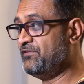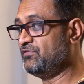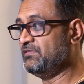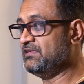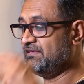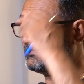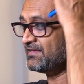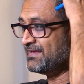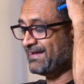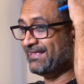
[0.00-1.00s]
for this,
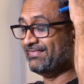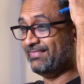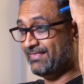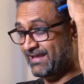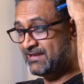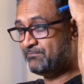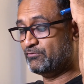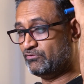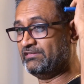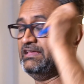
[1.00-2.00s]
and then
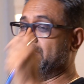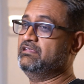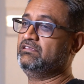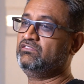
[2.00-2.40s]
proceed.